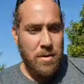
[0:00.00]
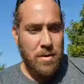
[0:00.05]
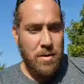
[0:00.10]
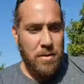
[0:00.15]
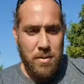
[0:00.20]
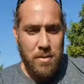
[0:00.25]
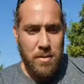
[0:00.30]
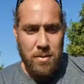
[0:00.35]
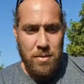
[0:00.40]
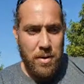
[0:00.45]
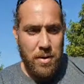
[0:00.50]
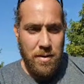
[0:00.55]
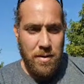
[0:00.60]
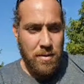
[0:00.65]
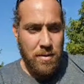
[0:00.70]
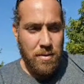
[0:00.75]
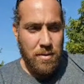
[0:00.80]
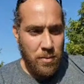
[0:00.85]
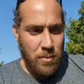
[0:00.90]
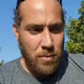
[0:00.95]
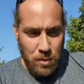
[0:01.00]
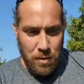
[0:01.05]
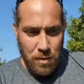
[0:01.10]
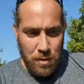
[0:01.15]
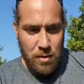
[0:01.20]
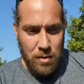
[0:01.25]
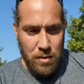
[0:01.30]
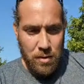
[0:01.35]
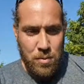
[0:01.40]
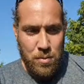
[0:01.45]
where was all
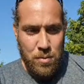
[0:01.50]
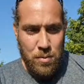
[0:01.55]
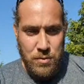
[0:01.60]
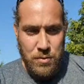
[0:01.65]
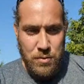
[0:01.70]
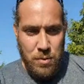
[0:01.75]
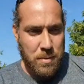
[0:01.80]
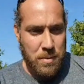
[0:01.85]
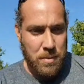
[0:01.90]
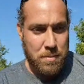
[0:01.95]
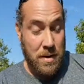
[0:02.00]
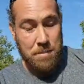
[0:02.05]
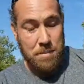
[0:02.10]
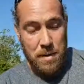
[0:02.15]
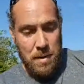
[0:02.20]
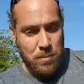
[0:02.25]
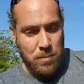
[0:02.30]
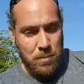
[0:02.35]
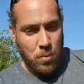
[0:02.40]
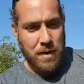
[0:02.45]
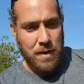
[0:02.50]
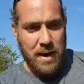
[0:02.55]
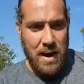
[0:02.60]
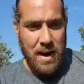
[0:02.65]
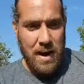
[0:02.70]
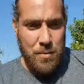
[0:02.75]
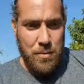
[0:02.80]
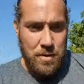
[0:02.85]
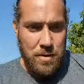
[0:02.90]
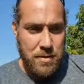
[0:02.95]
the news or people with
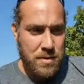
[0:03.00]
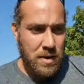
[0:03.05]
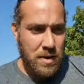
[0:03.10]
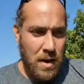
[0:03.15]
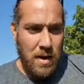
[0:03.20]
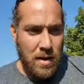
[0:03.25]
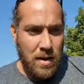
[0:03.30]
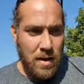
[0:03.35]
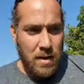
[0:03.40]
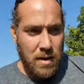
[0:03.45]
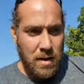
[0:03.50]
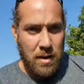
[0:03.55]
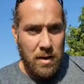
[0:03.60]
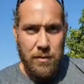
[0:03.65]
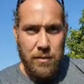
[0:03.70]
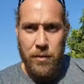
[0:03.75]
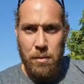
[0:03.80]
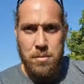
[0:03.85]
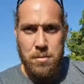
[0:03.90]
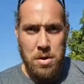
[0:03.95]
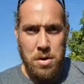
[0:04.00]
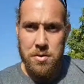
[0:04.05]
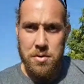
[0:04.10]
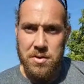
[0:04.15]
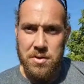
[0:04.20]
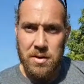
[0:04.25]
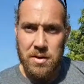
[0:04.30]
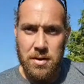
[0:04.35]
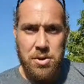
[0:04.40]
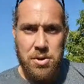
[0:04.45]
cameras from
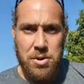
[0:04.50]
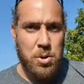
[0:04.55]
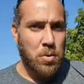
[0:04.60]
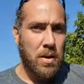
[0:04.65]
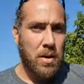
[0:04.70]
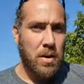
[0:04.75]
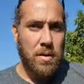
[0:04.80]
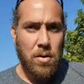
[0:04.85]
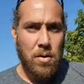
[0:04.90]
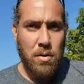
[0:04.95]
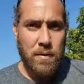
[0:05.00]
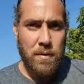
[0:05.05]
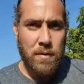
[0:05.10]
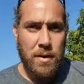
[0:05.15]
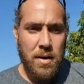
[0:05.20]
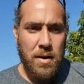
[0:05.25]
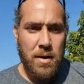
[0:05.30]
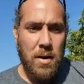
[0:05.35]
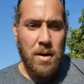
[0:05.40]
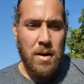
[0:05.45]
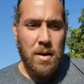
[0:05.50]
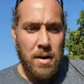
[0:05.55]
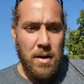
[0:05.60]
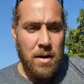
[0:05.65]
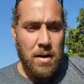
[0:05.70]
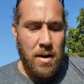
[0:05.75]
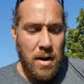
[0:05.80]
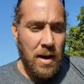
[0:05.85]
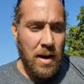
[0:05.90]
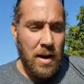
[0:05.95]
Jersey shooting over?
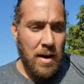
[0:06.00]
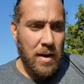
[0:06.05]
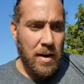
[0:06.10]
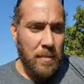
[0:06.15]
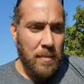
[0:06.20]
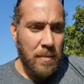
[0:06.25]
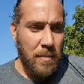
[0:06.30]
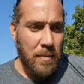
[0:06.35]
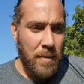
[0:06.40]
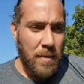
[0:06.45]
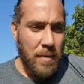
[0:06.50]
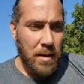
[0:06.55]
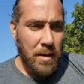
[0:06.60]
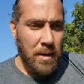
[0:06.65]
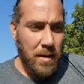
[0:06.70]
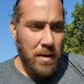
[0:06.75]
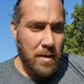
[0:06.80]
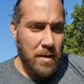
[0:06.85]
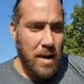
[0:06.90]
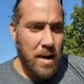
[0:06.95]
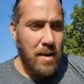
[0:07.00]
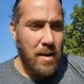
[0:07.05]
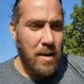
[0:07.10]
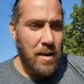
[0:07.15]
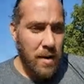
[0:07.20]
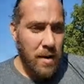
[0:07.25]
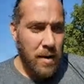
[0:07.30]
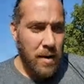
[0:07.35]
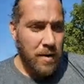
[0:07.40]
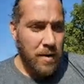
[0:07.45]

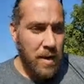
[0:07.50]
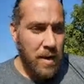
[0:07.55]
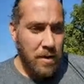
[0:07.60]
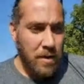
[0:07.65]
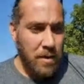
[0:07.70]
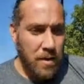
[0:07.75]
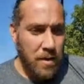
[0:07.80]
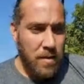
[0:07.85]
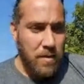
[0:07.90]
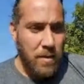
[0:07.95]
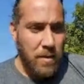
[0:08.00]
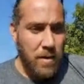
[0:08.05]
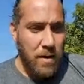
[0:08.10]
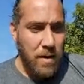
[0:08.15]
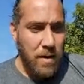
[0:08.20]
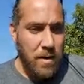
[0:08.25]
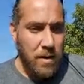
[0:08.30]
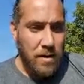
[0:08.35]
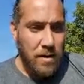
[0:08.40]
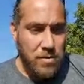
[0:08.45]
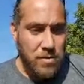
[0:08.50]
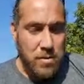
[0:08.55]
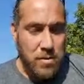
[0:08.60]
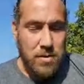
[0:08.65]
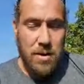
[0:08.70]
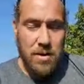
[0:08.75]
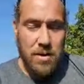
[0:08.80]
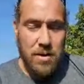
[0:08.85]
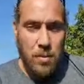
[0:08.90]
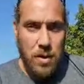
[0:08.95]
Again, I find that very,
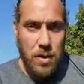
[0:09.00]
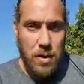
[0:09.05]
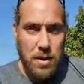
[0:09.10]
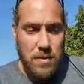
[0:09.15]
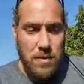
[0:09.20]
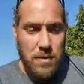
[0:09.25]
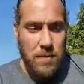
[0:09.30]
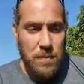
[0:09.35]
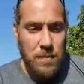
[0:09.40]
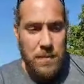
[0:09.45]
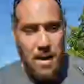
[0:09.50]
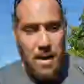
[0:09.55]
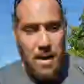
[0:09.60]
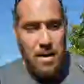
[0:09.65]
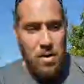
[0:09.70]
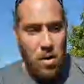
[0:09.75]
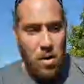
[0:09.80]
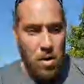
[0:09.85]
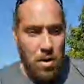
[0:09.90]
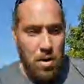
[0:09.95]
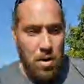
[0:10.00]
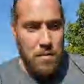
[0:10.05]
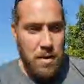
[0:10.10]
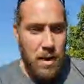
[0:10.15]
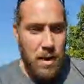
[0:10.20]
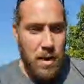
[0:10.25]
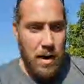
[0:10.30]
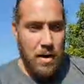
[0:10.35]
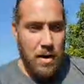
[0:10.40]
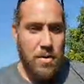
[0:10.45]
very interesting as well.
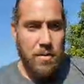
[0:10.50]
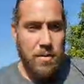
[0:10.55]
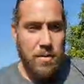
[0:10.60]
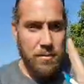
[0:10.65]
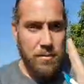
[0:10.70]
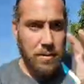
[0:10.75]
And all of the